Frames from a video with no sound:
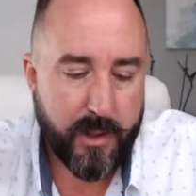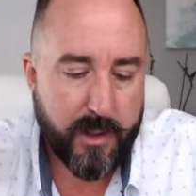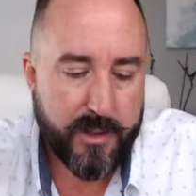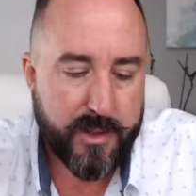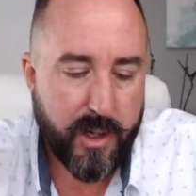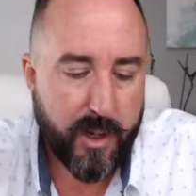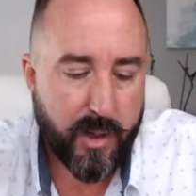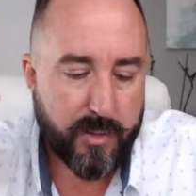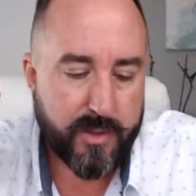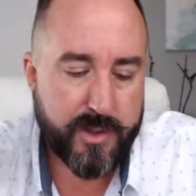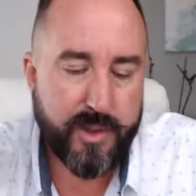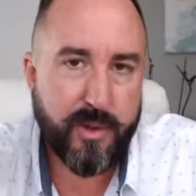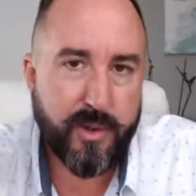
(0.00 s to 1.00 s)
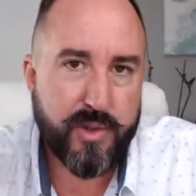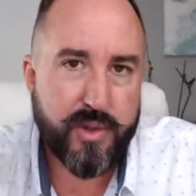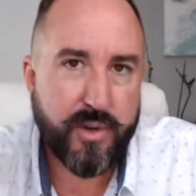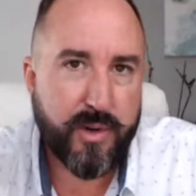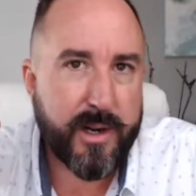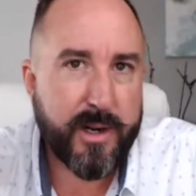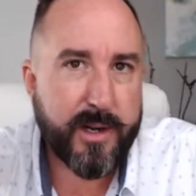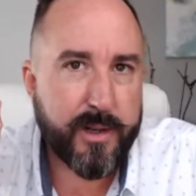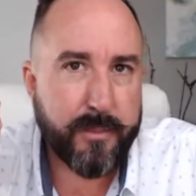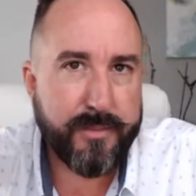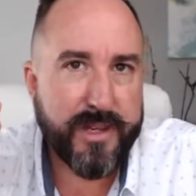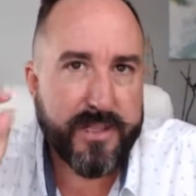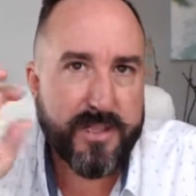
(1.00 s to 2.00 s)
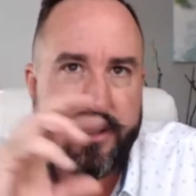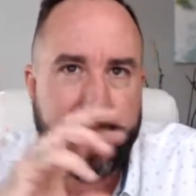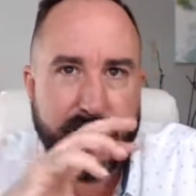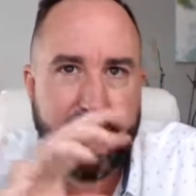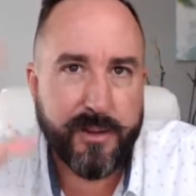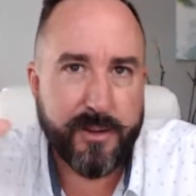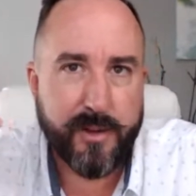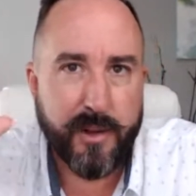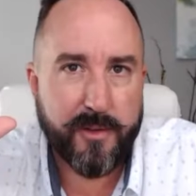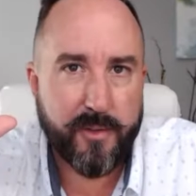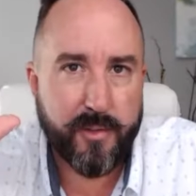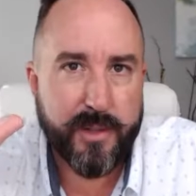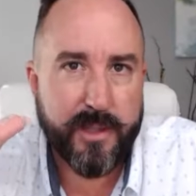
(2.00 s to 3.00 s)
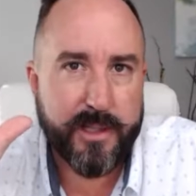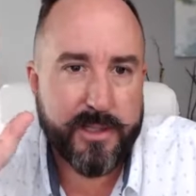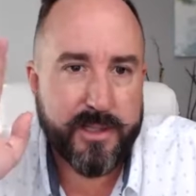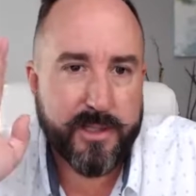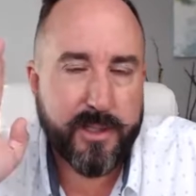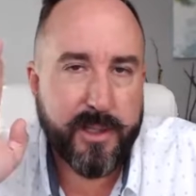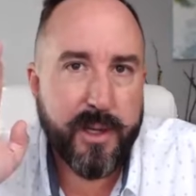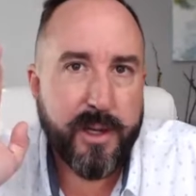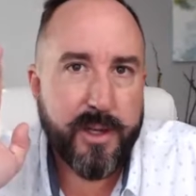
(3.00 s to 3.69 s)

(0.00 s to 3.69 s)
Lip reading: So don't try your best to kill all the risk.